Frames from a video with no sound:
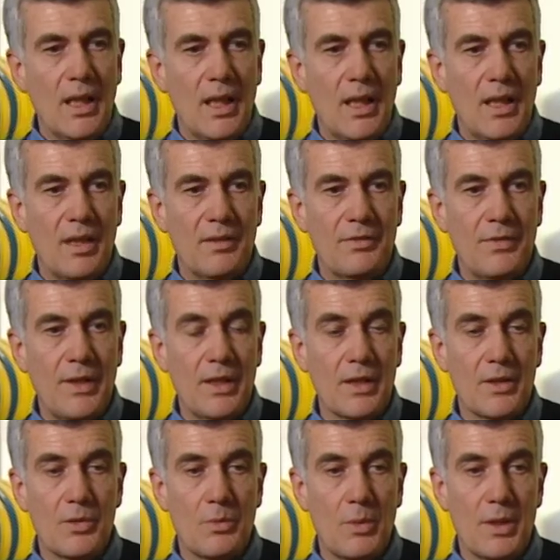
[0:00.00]
Uh,
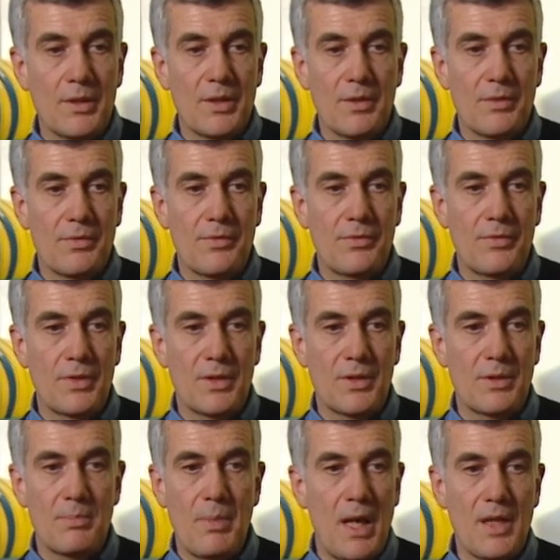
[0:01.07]
Felix was, if
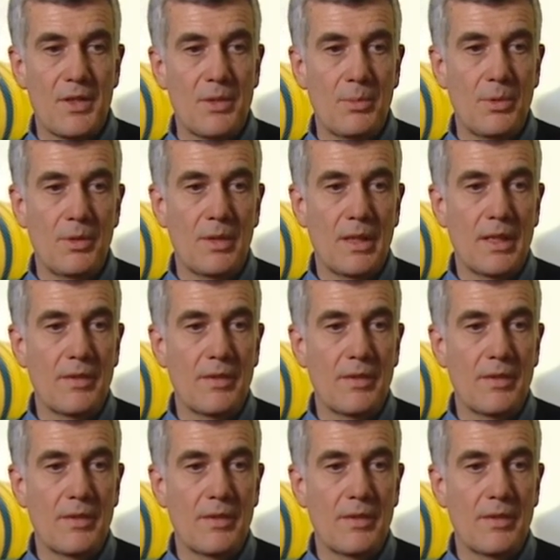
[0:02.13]
it's possible,